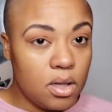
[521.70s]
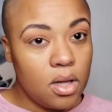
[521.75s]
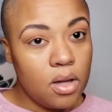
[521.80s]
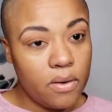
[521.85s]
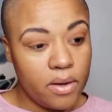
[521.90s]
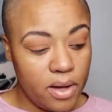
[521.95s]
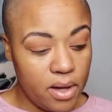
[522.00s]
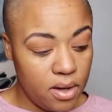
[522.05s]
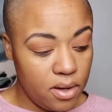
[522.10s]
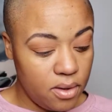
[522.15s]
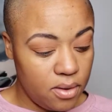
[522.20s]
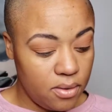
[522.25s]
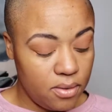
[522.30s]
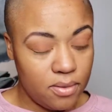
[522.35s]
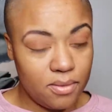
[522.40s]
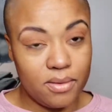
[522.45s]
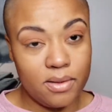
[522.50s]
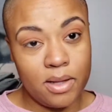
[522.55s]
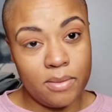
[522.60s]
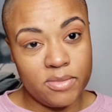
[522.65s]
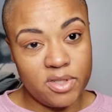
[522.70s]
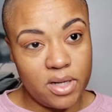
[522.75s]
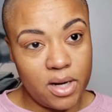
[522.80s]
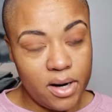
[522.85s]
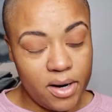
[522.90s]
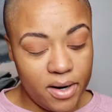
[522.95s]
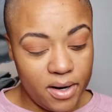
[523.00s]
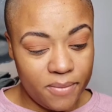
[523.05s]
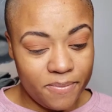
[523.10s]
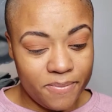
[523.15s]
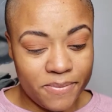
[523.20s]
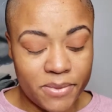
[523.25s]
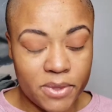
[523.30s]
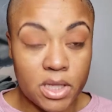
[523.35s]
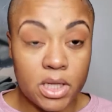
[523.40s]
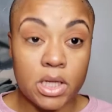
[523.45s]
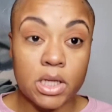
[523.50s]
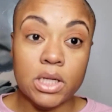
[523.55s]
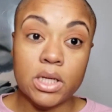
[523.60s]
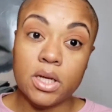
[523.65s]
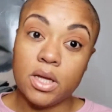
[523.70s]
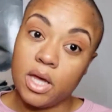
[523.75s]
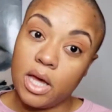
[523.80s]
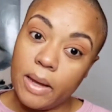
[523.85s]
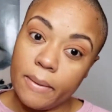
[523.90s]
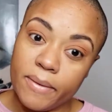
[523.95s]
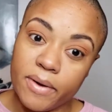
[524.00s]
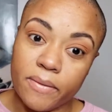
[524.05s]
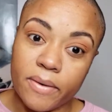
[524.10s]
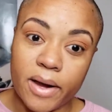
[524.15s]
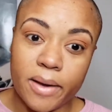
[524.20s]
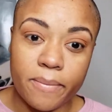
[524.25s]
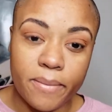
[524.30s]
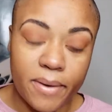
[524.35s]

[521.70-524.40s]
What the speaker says: Okay, I'm sorry. I'll be right